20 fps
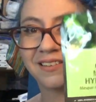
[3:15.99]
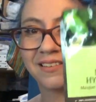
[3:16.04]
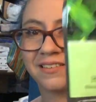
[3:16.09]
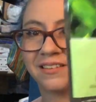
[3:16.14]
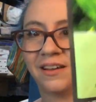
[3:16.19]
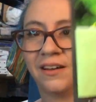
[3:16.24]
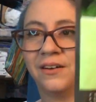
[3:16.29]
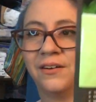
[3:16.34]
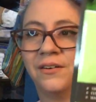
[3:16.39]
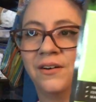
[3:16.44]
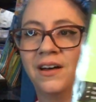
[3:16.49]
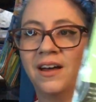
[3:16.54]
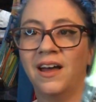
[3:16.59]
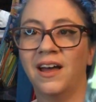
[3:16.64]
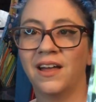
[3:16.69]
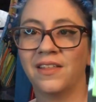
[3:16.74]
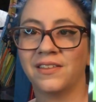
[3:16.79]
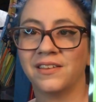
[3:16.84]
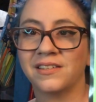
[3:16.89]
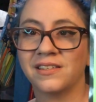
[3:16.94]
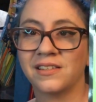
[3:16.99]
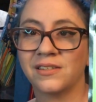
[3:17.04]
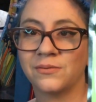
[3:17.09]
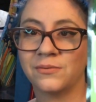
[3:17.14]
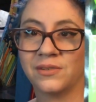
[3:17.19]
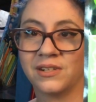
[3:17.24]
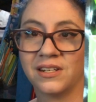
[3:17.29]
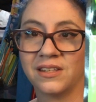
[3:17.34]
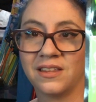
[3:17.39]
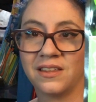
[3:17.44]
So this is
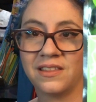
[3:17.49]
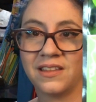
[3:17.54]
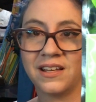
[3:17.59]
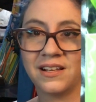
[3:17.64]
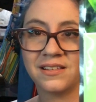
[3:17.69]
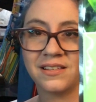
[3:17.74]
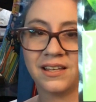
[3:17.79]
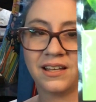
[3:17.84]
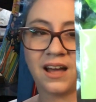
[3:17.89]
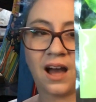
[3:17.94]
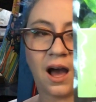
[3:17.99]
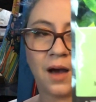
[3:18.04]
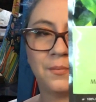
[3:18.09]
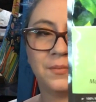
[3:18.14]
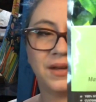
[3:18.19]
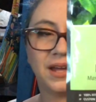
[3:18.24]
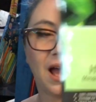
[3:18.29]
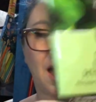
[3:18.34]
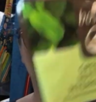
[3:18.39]
one of the things he got me.